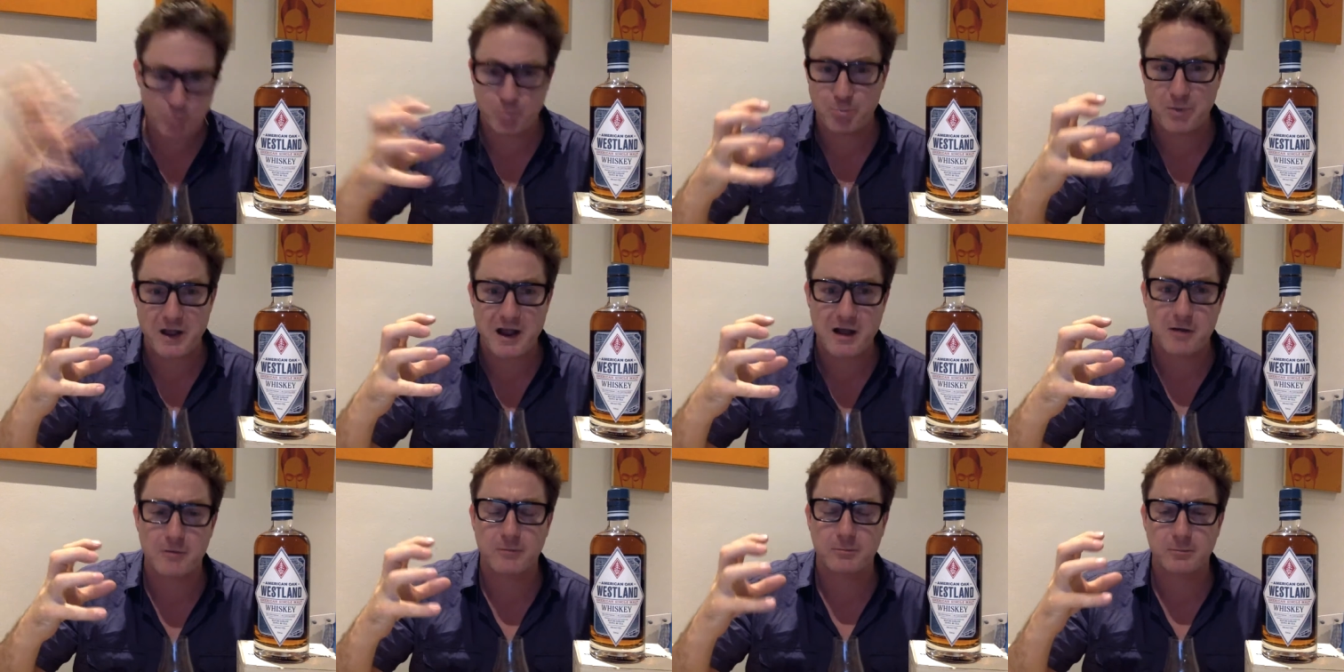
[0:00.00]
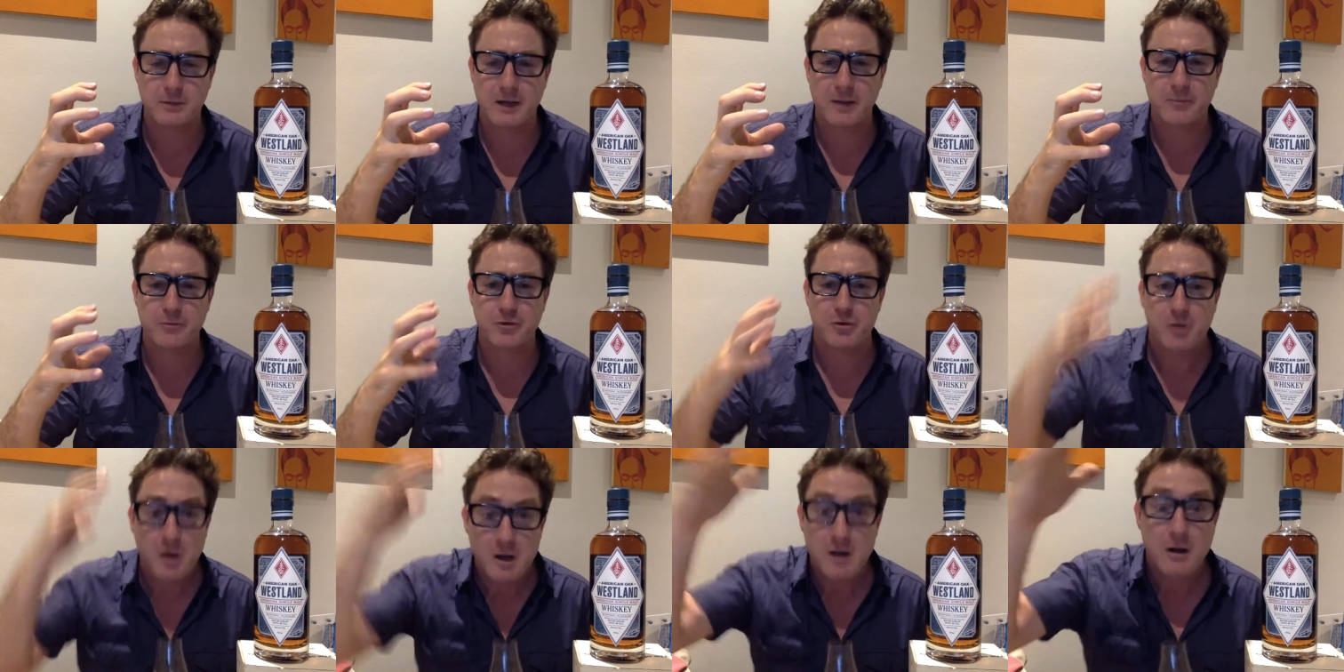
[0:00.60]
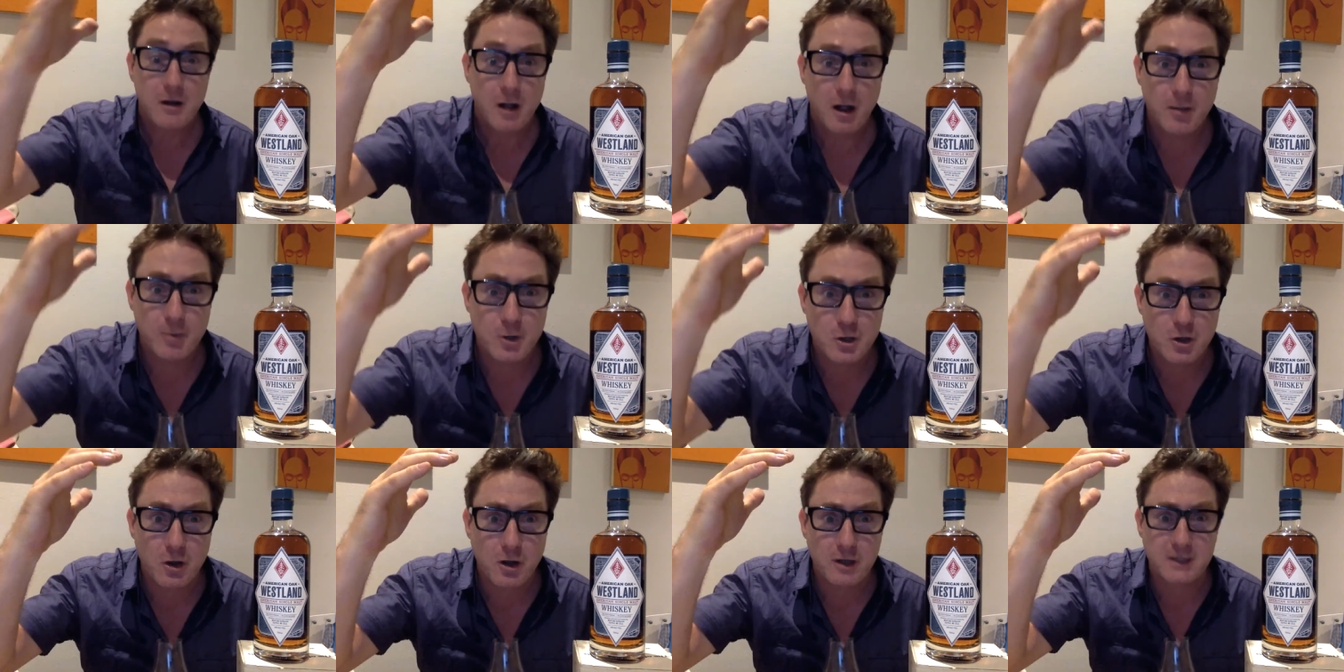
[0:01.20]
Bam. Come through. Oh my
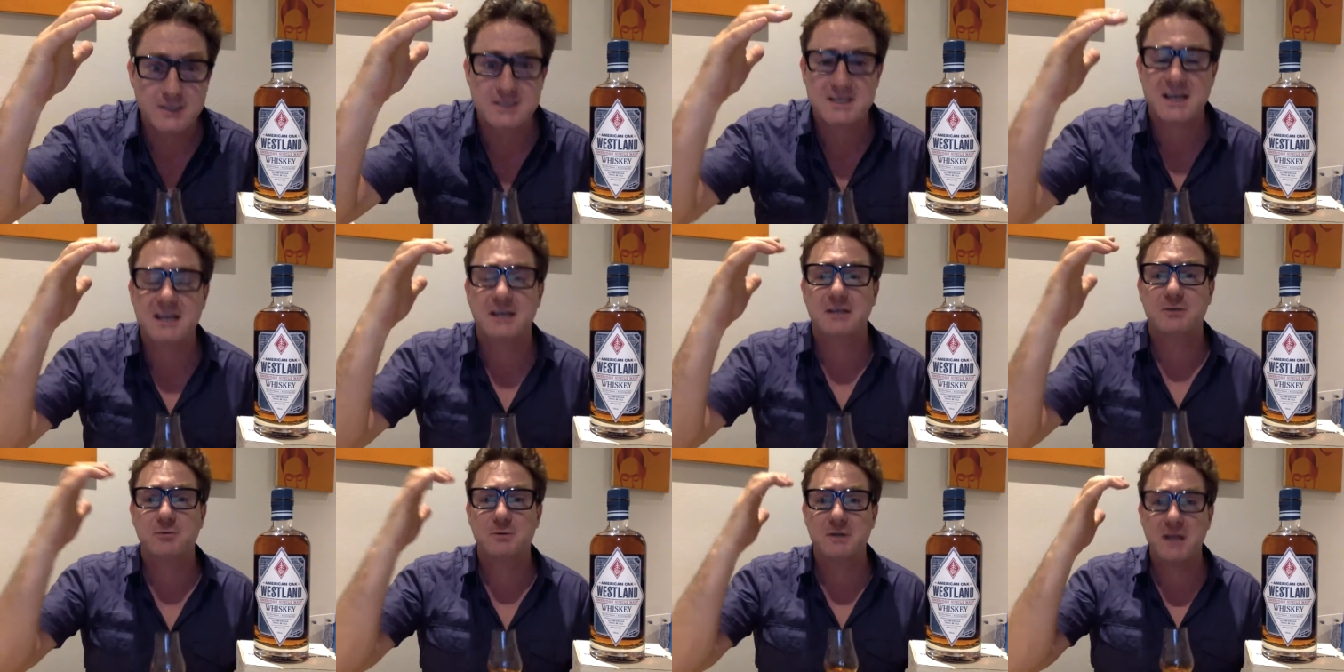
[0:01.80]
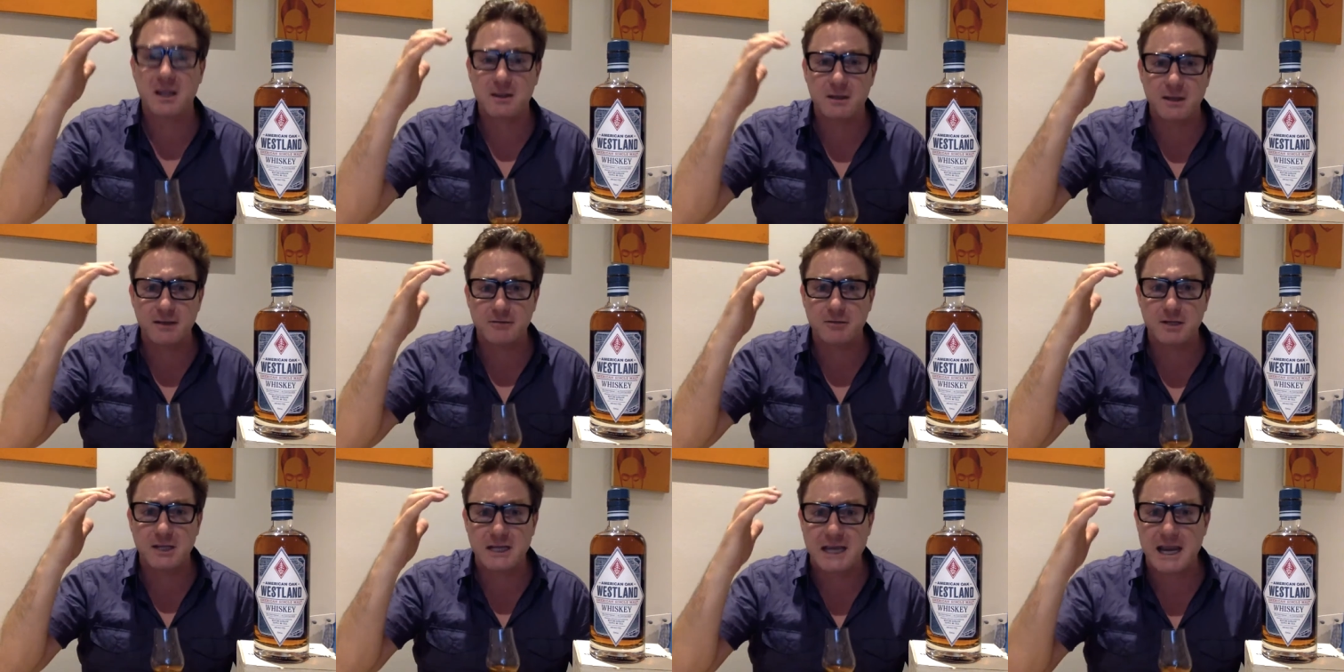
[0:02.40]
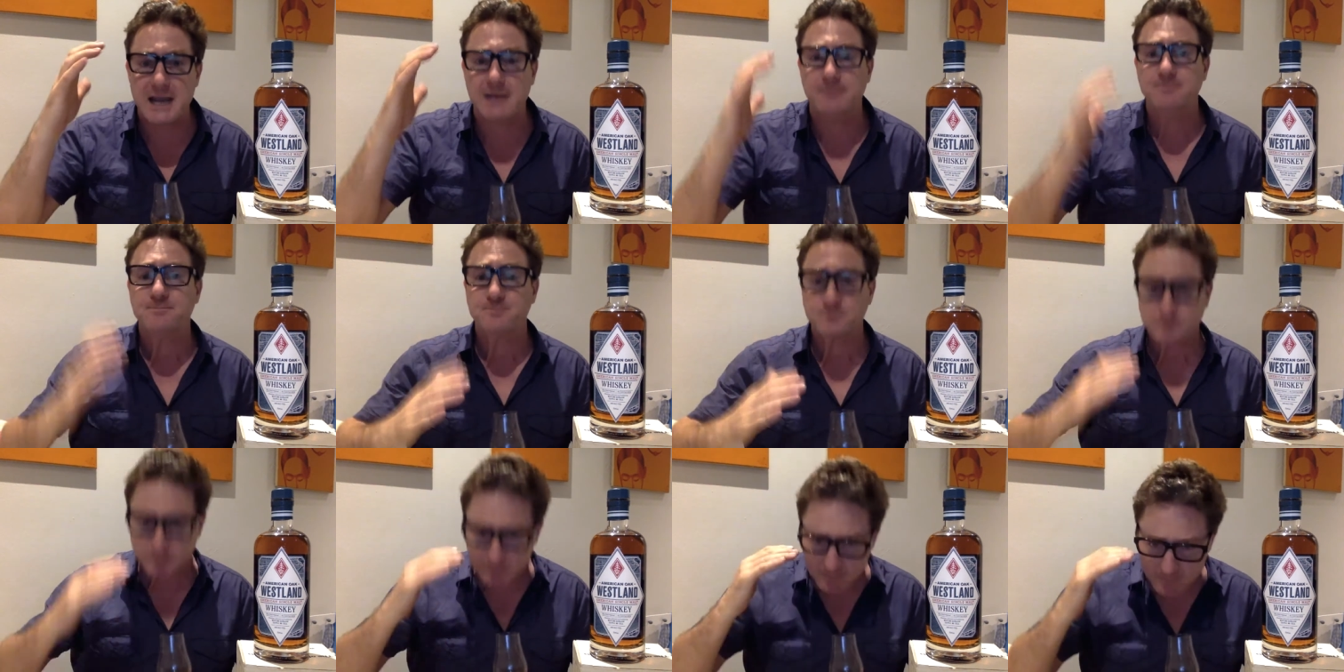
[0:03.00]
God. It's taken it to another level again.
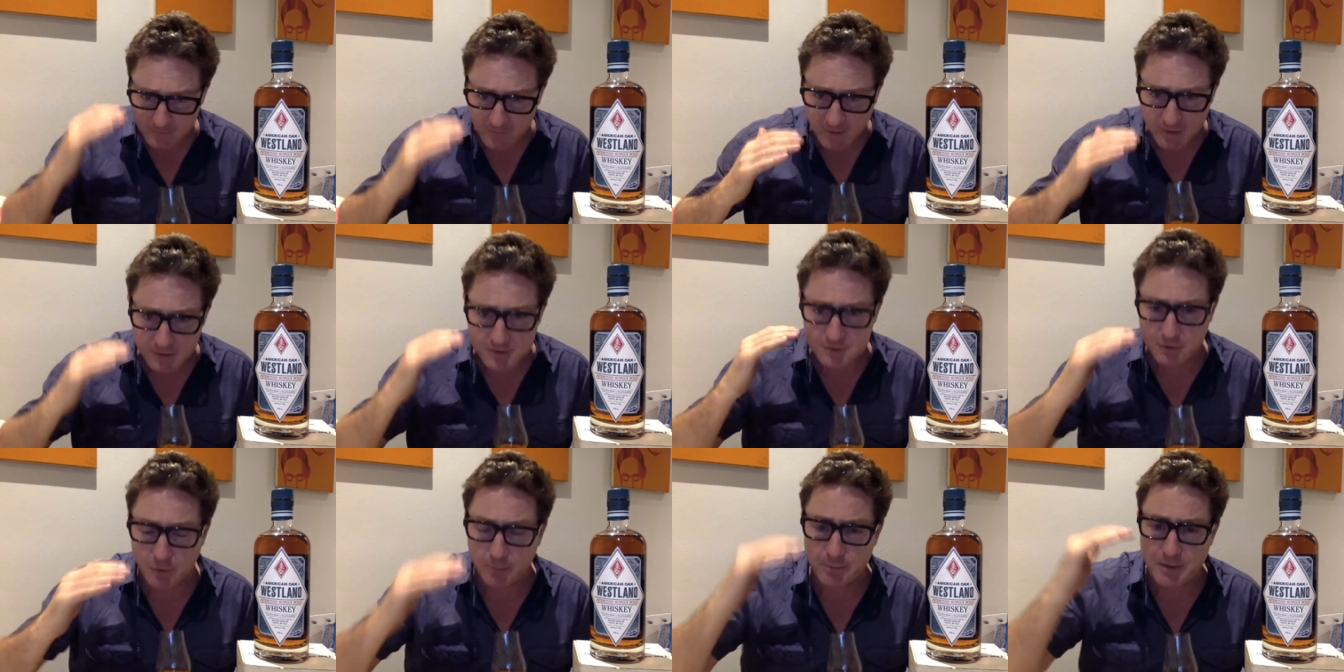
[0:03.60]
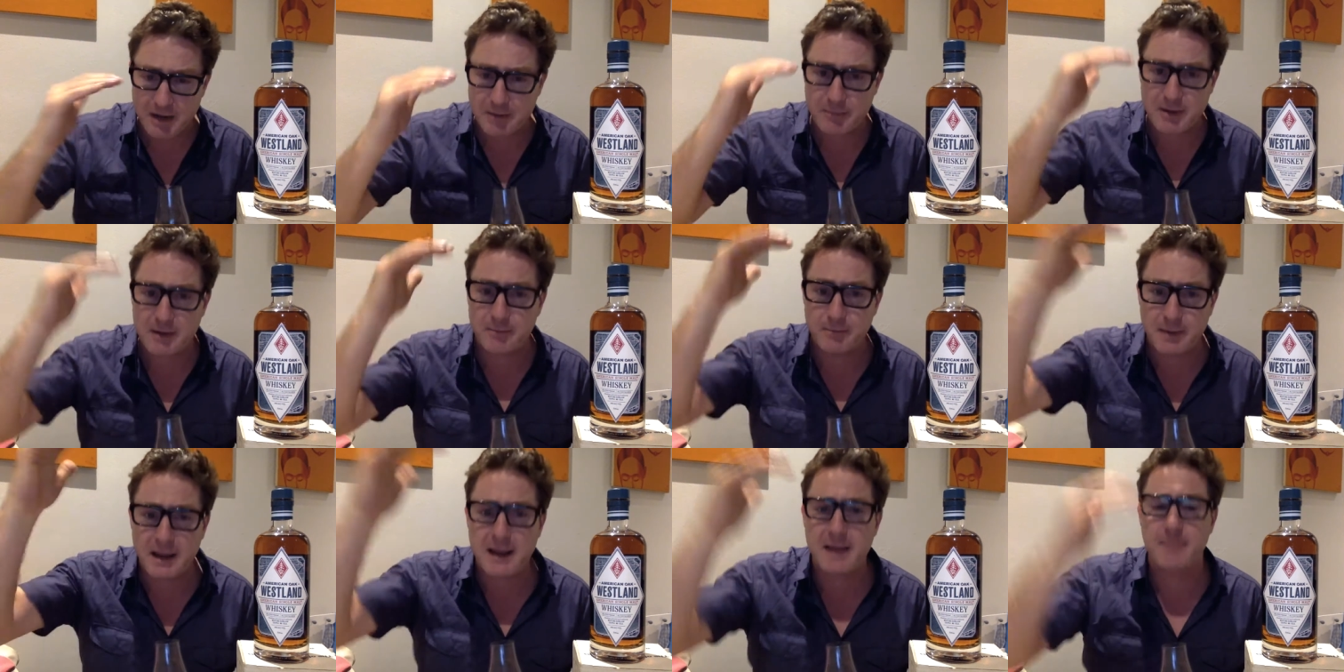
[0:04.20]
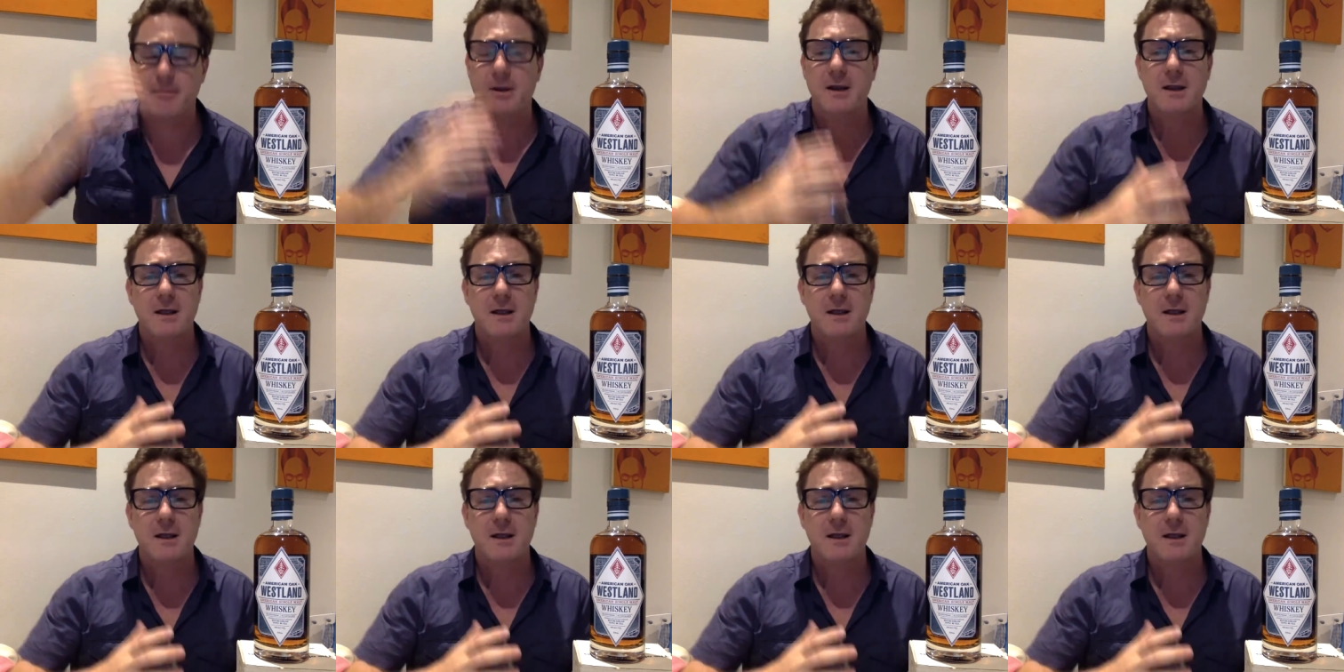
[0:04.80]
It's gone bam, bam, bam.